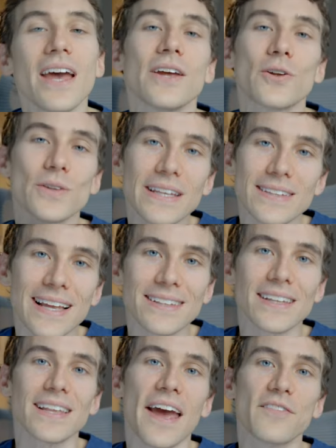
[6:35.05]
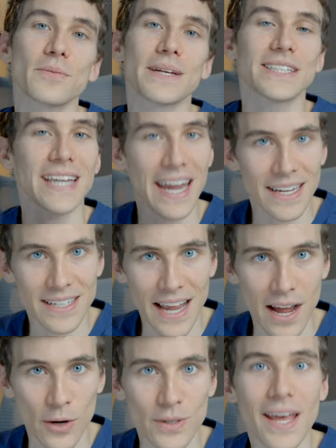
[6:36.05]
No, these lenses have to be taken
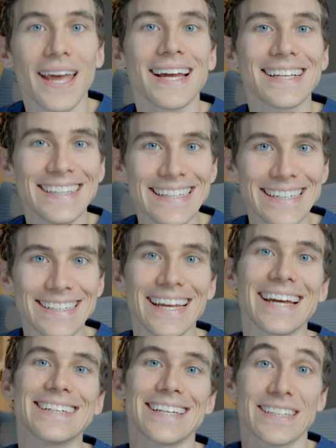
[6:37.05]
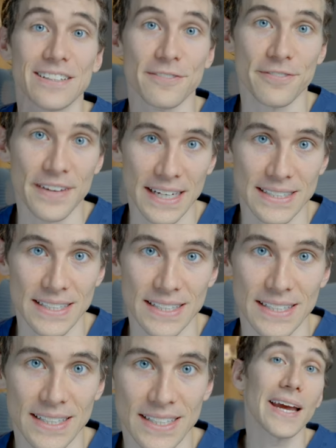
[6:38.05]
out, cleaned, and disinfected.